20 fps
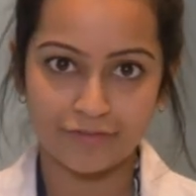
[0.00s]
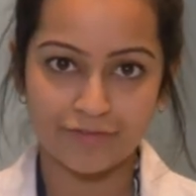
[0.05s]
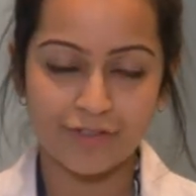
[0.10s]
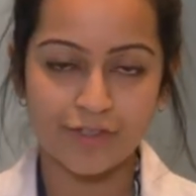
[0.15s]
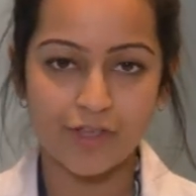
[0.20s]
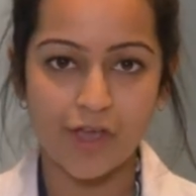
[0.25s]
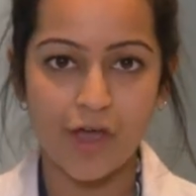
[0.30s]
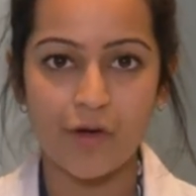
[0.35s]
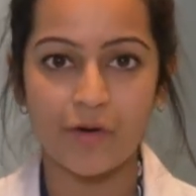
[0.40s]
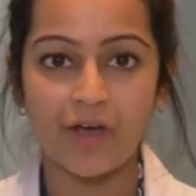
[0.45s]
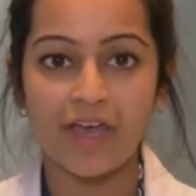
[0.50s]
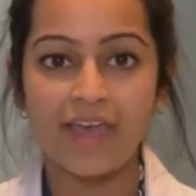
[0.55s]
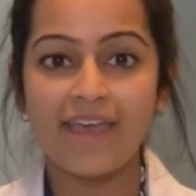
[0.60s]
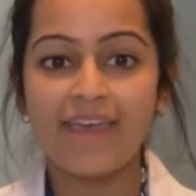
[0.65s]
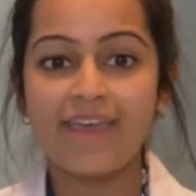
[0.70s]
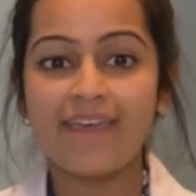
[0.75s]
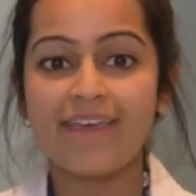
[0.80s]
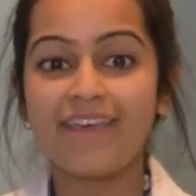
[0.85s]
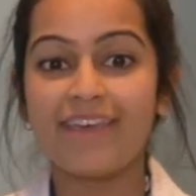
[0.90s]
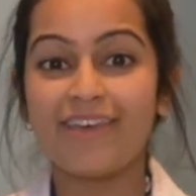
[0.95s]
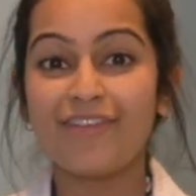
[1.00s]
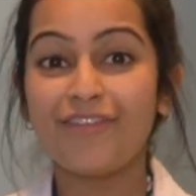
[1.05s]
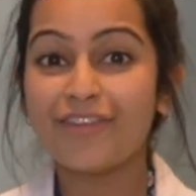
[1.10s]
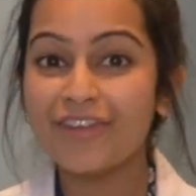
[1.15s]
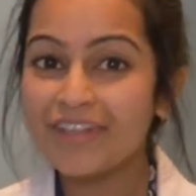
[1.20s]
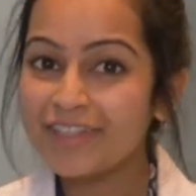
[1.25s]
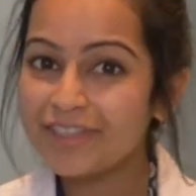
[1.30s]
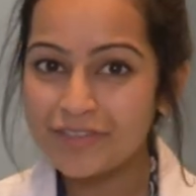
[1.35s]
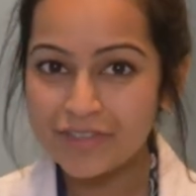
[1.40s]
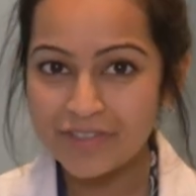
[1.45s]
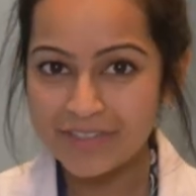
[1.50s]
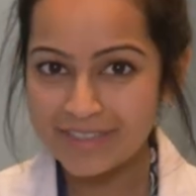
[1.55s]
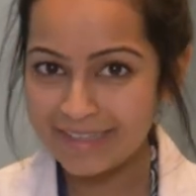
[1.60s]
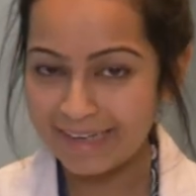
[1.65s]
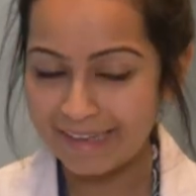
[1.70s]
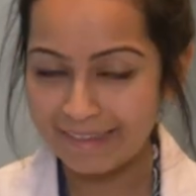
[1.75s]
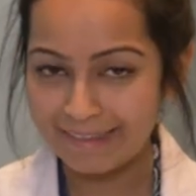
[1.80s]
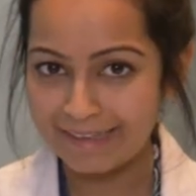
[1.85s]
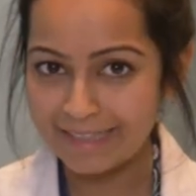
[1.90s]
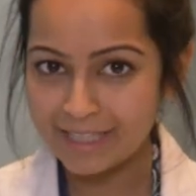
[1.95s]
So if you're
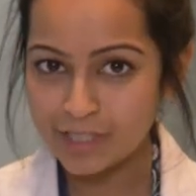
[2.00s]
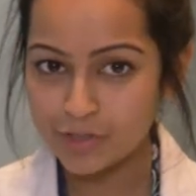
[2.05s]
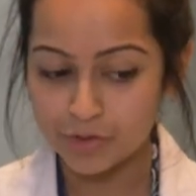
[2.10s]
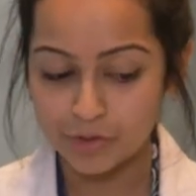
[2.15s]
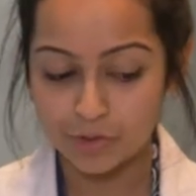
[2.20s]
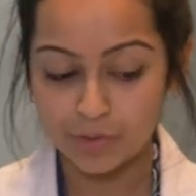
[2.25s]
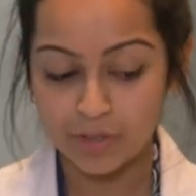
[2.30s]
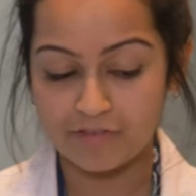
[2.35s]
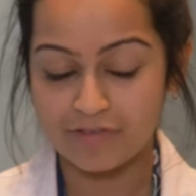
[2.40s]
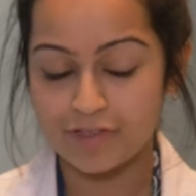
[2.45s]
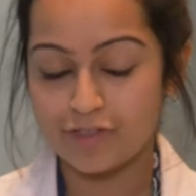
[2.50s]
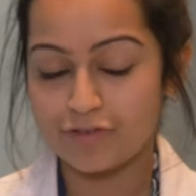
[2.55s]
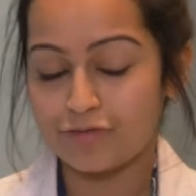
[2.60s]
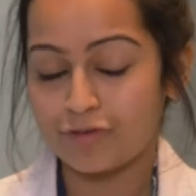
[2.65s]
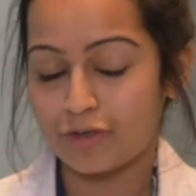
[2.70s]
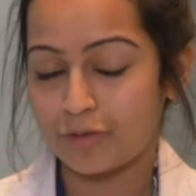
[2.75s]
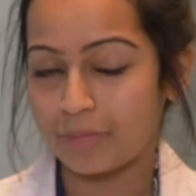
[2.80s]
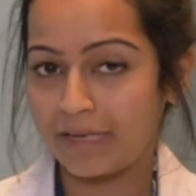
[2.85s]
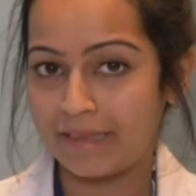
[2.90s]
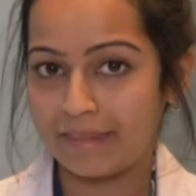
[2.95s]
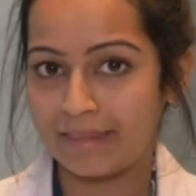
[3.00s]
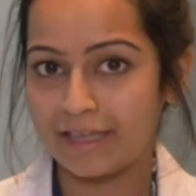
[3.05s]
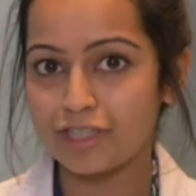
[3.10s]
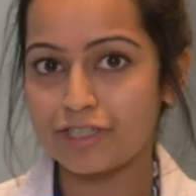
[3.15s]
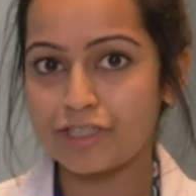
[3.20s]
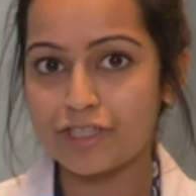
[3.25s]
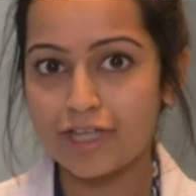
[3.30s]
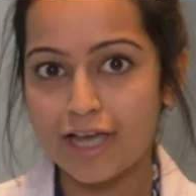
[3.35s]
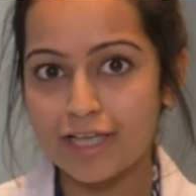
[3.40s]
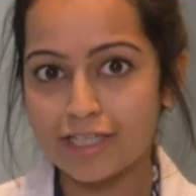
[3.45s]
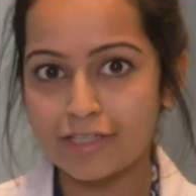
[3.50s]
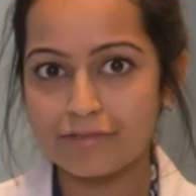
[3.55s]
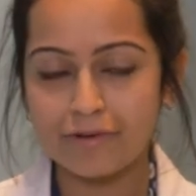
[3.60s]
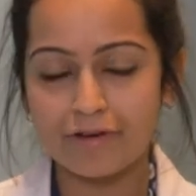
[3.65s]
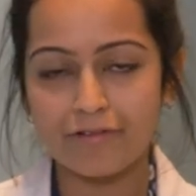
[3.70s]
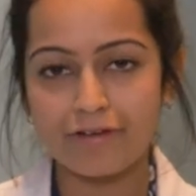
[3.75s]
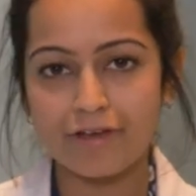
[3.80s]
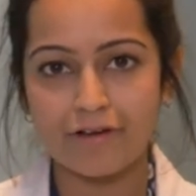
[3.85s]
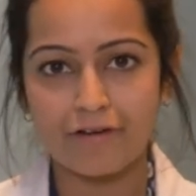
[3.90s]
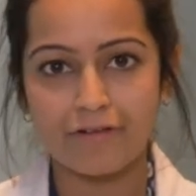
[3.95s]
interested in this, or you have a deformity that just
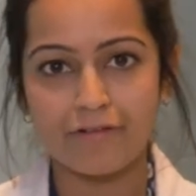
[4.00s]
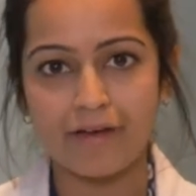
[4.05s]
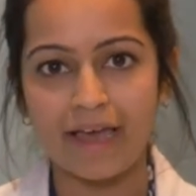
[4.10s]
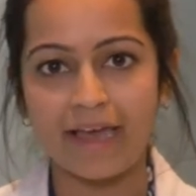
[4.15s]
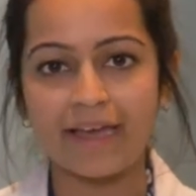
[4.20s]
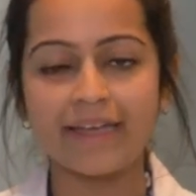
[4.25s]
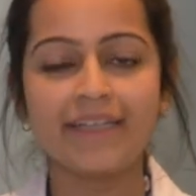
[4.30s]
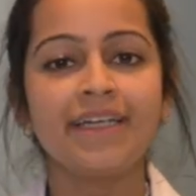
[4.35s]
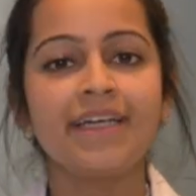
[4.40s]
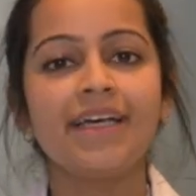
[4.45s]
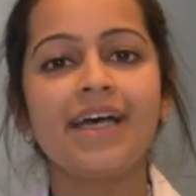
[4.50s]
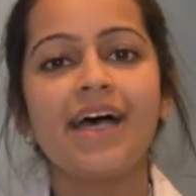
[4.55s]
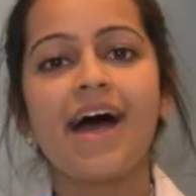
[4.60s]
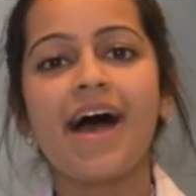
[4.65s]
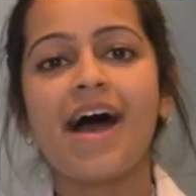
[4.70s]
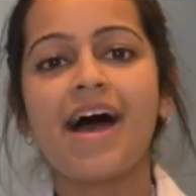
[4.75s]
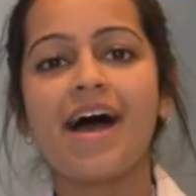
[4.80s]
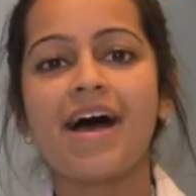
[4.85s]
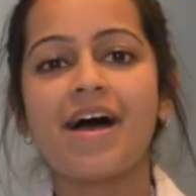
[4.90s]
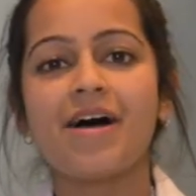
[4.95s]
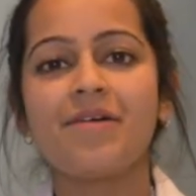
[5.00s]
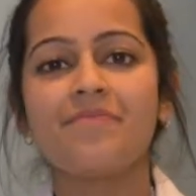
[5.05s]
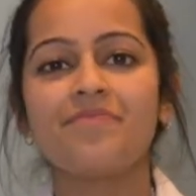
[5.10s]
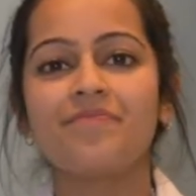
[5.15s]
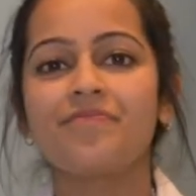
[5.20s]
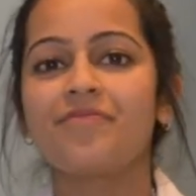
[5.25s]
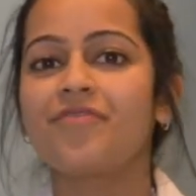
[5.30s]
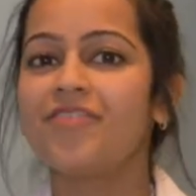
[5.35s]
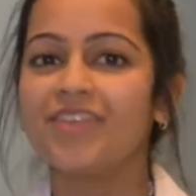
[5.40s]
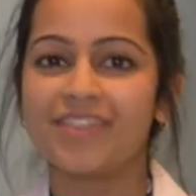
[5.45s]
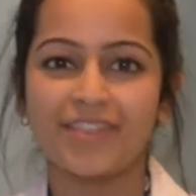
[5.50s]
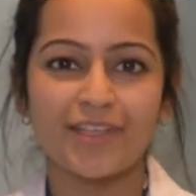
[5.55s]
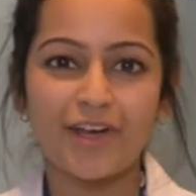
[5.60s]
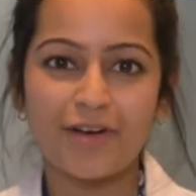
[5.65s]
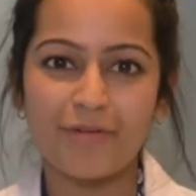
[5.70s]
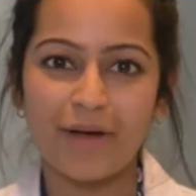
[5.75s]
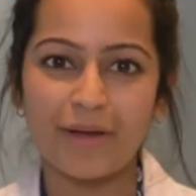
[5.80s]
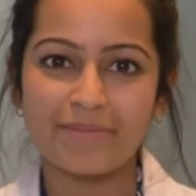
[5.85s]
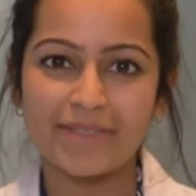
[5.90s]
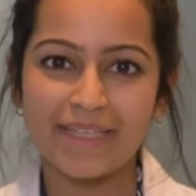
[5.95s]
won't go away, visit
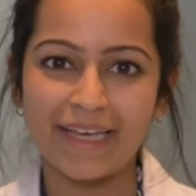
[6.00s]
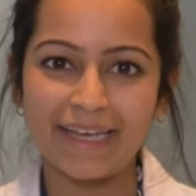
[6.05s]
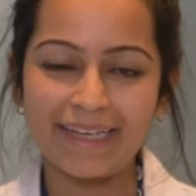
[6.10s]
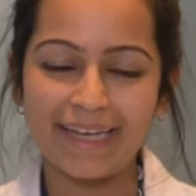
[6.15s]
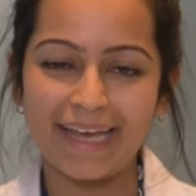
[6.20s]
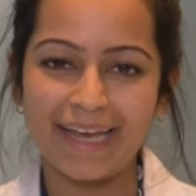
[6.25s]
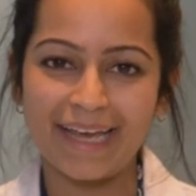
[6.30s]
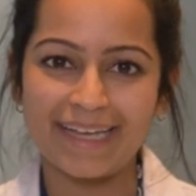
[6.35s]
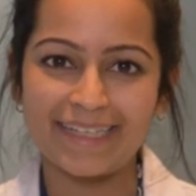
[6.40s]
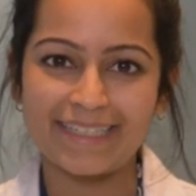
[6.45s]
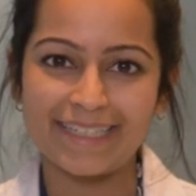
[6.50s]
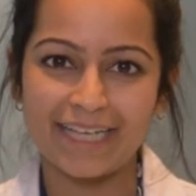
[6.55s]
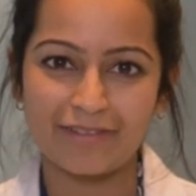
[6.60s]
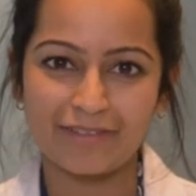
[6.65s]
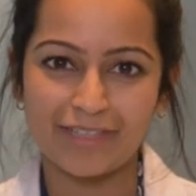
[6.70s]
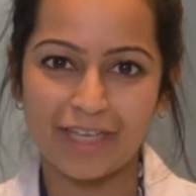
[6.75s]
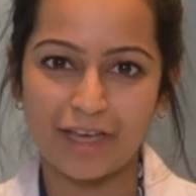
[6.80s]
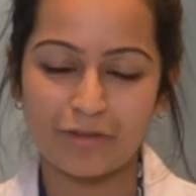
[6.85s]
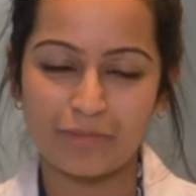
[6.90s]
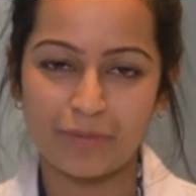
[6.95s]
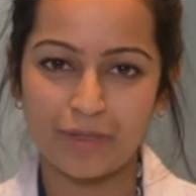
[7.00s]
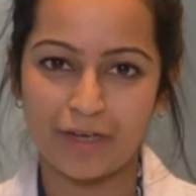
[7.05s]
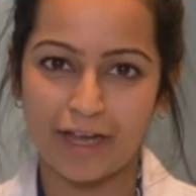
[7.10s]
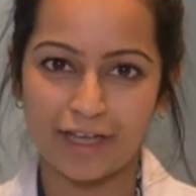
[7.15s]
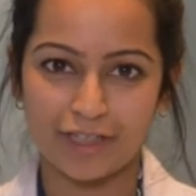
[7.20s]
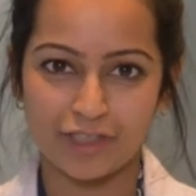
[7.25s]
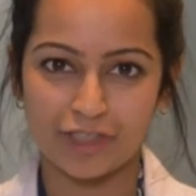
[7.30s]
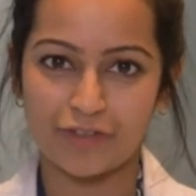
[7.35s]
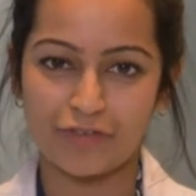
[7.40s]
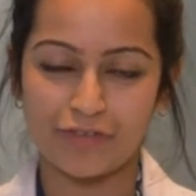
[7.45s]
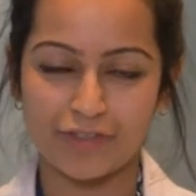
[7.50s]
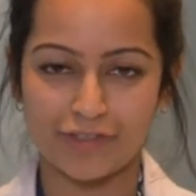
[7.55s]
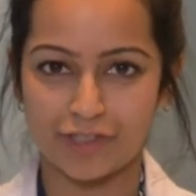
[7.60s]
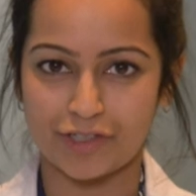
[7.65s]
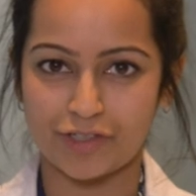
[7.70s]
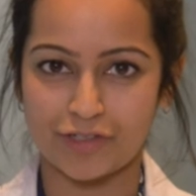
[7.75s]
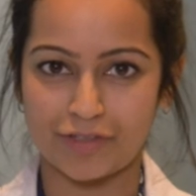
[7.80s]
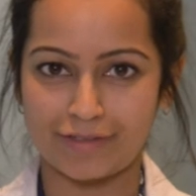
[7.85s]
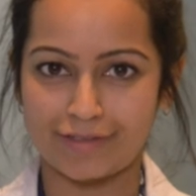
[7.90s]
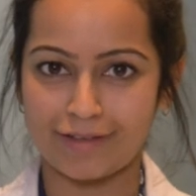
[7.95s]
our website at
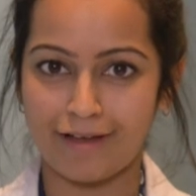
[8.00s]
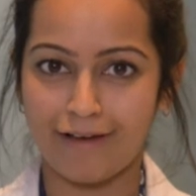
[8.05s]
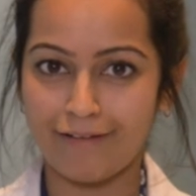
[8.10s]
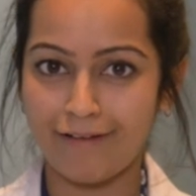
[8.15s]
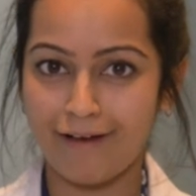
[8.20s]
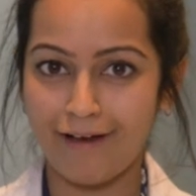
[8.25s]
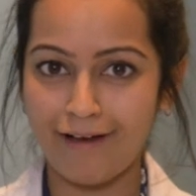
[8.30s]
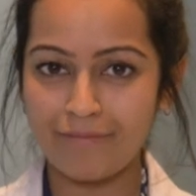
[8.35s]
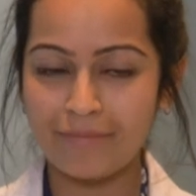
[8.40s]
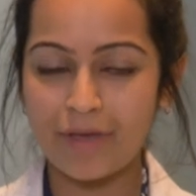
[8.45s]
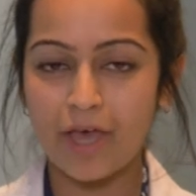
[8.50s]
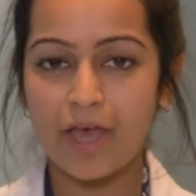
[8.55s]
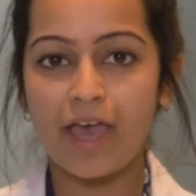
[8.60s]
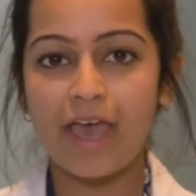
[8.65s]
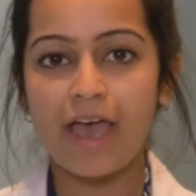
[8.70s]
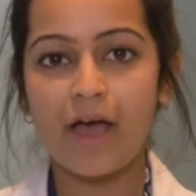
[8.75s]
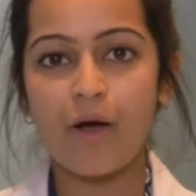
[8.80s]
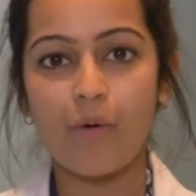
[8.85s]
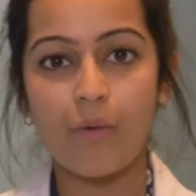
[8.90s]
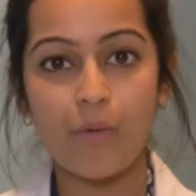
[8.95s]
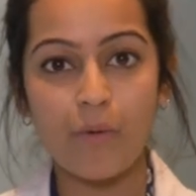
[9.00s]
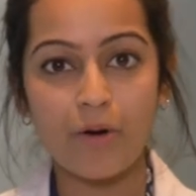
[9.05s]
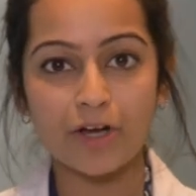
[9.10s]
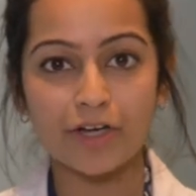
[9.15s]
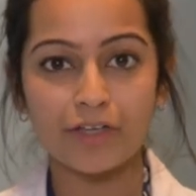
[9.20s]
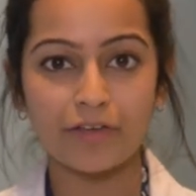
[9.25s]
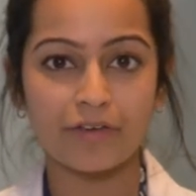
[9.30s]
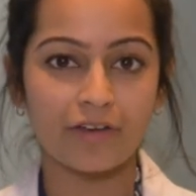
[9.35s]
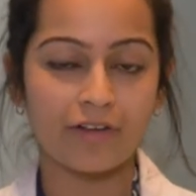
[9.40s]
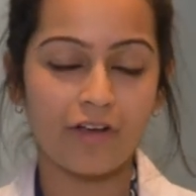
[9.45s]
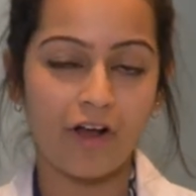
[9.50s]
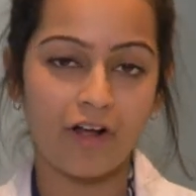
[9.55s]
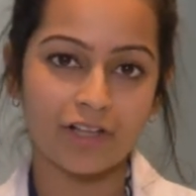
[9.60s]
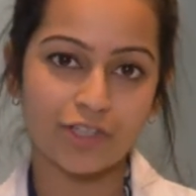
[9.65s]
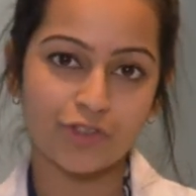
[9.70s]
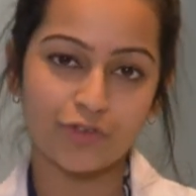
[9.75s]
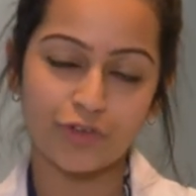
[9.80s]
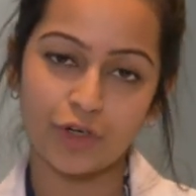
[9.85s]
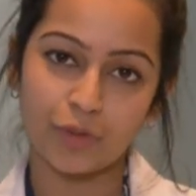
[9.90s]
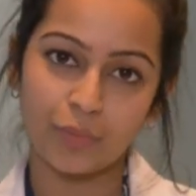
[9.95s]
downtownpodiatryphysicians.com, or you can call
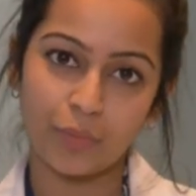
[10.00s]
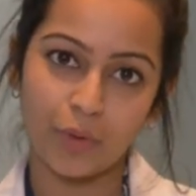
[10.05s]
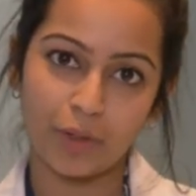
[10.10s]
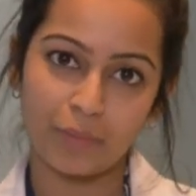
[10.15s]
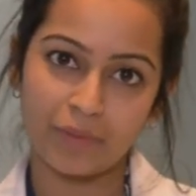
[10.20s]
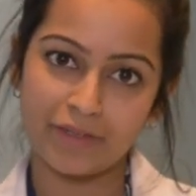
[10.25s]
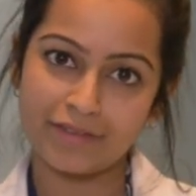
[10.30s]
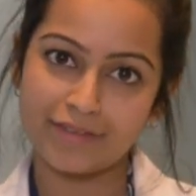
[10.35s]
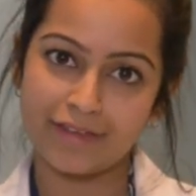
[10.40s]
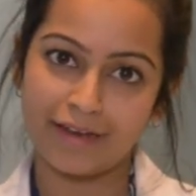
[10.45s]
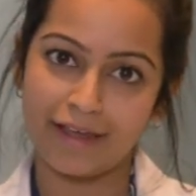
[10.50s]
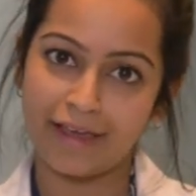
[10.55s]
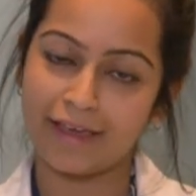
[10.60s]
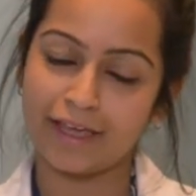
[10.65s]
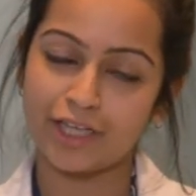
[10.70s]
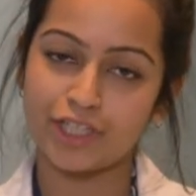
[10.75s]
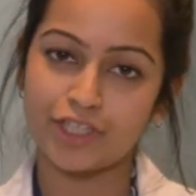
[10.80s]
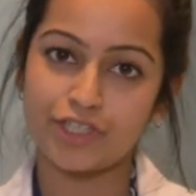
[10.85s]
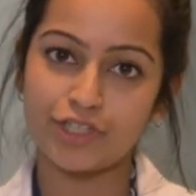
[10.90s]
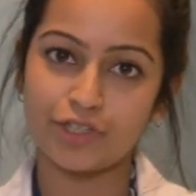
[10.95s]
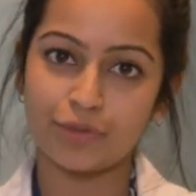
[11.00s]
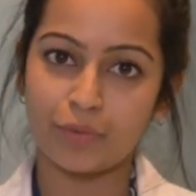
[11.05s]
us for an appointment today at